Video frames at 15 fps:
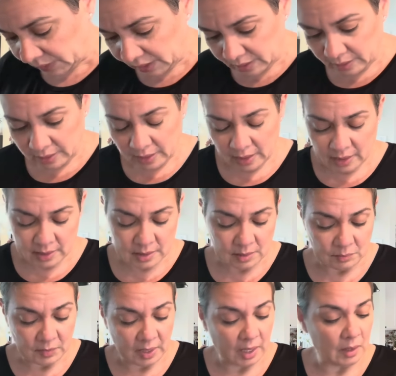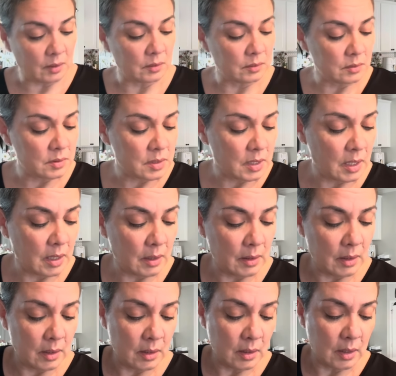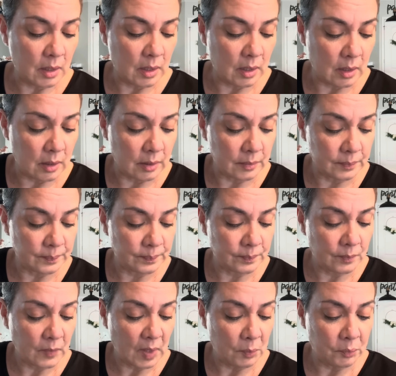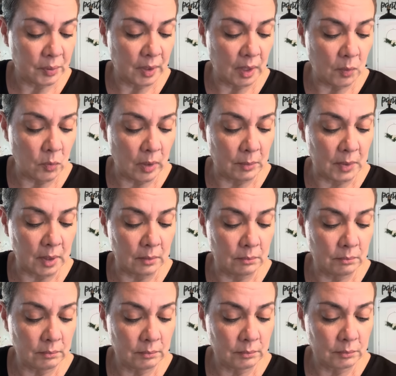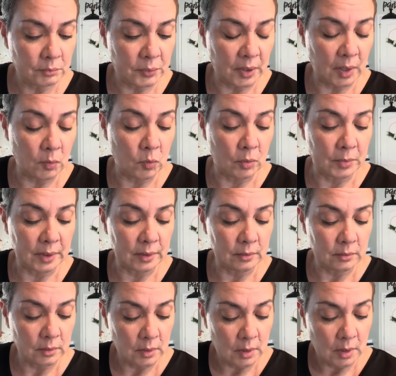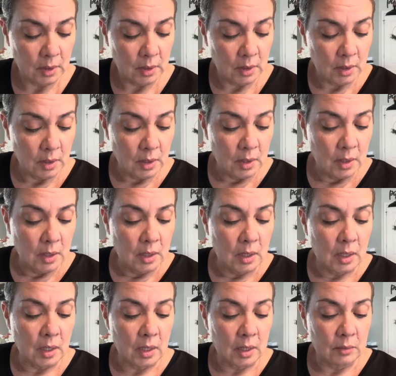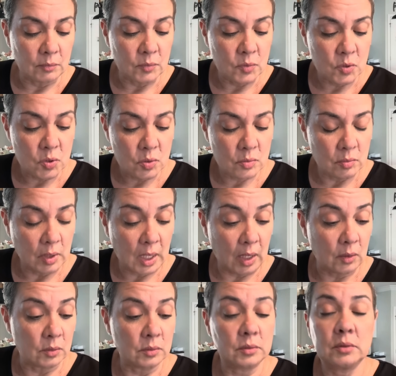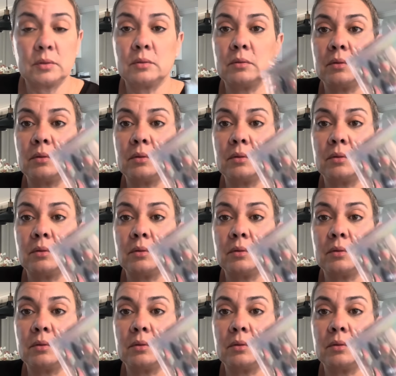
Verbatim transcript: And then I got some nails. Um, pretty women, pretty woman um, nails